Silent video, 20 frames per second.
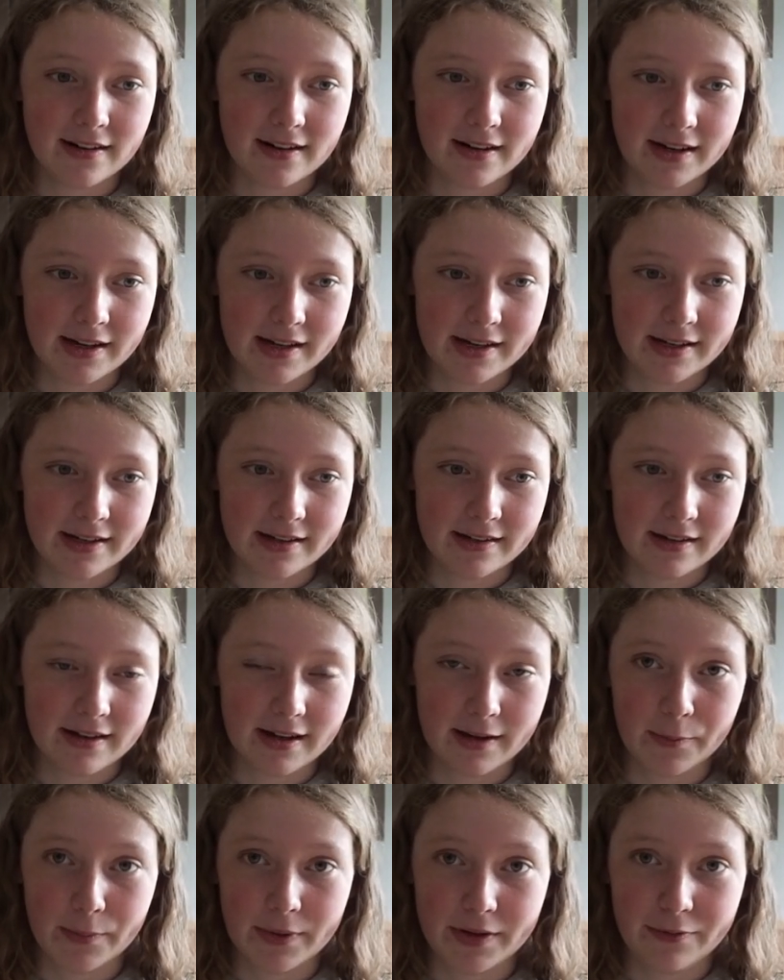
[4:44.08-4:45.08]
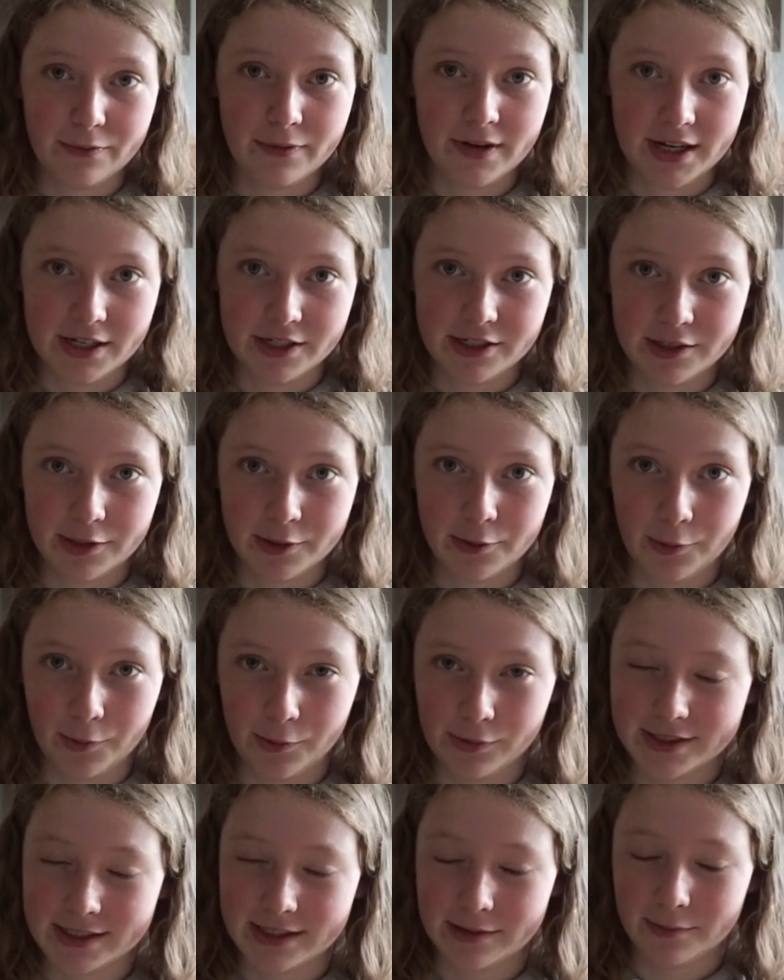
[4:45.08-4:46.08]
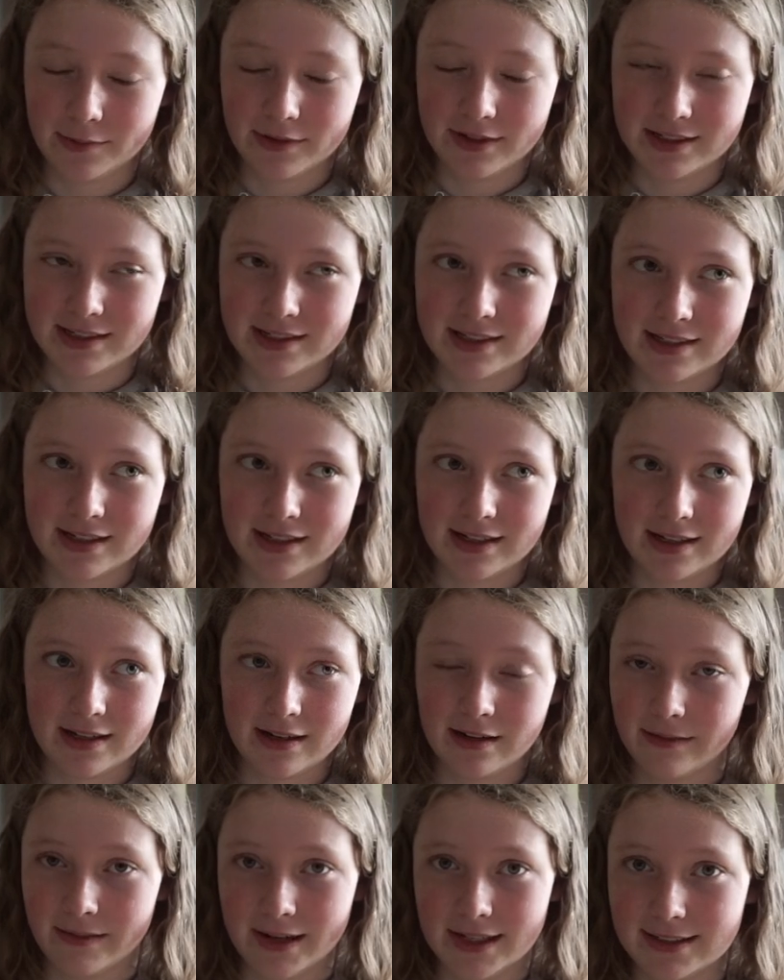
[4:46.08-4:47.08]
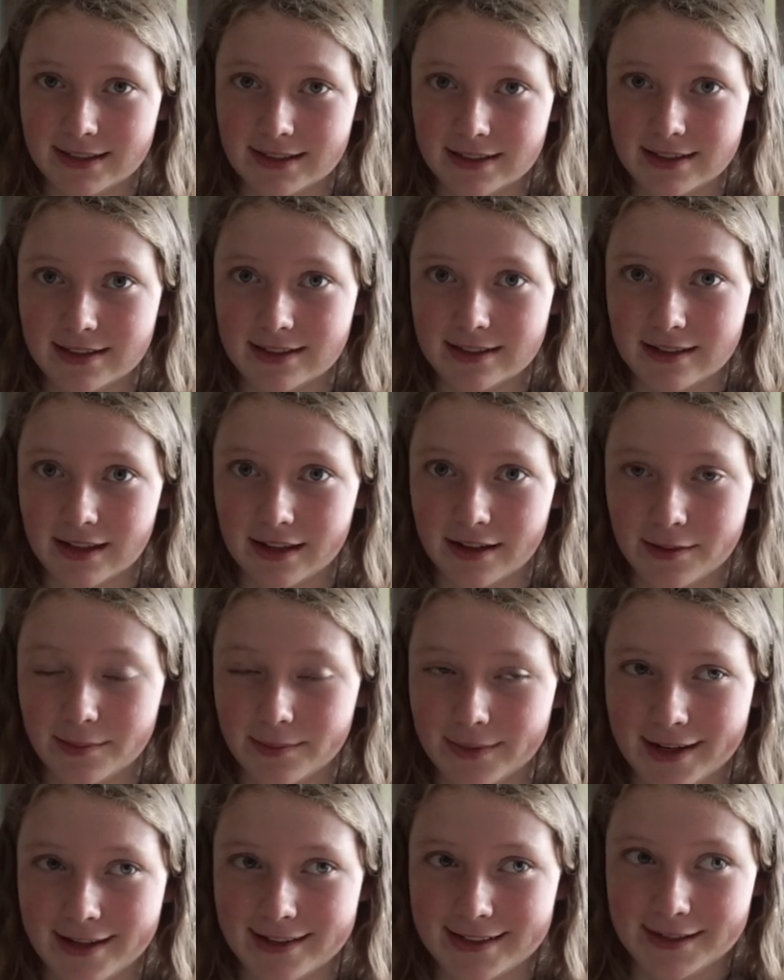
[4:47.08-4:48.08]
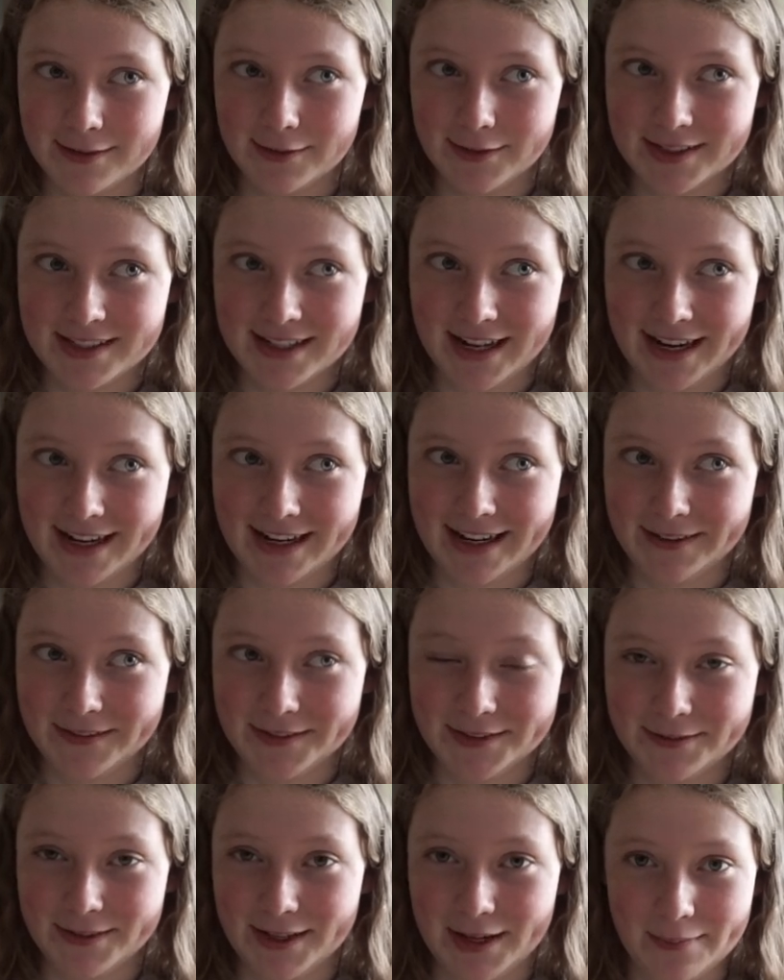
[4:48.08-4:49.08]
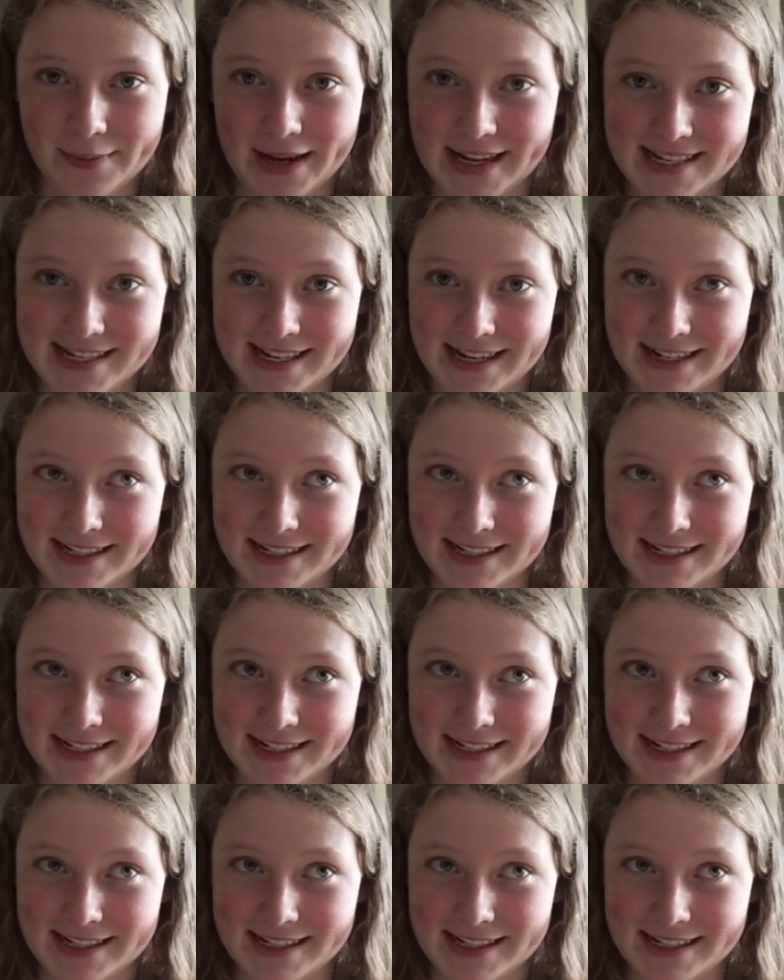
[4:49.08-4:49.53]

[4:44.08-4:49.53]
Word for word: I like we finished the course. It was horrendous though, because it was like it was really messy.